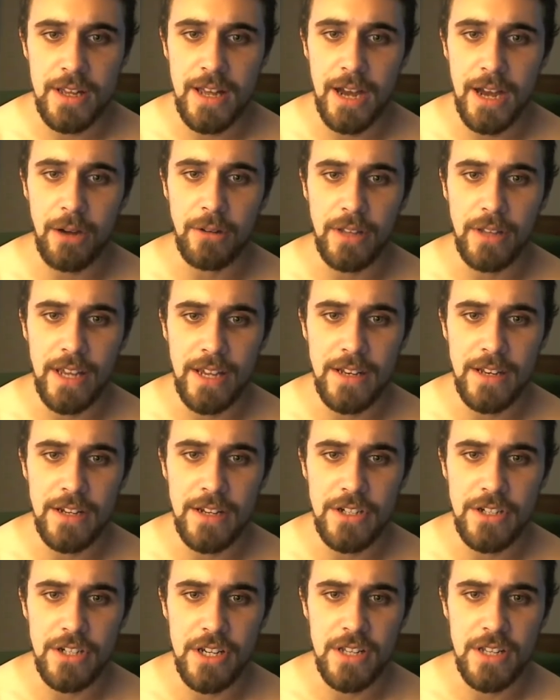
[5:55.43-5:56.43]

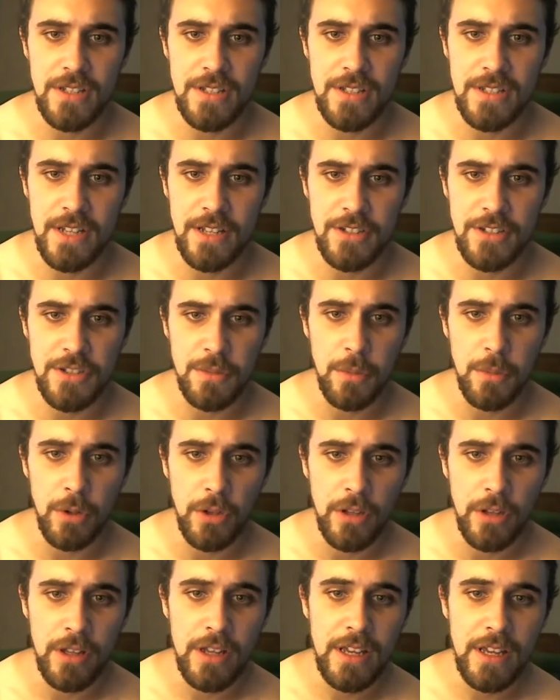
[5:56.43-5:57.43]
outlandish,
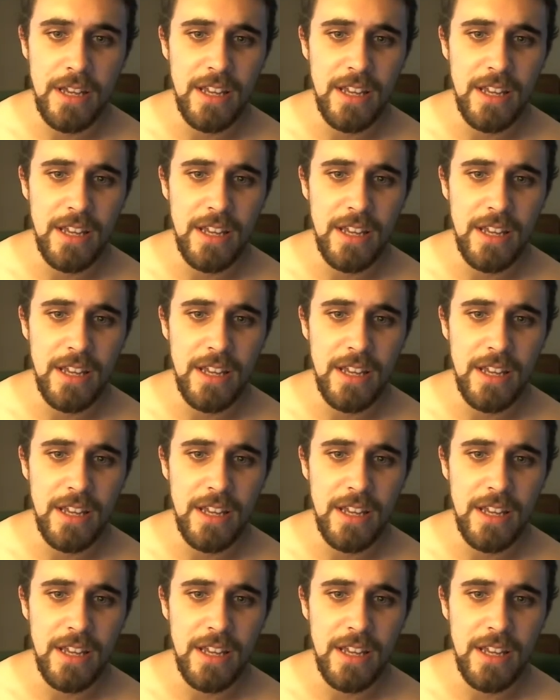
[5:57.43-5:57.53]
insensible,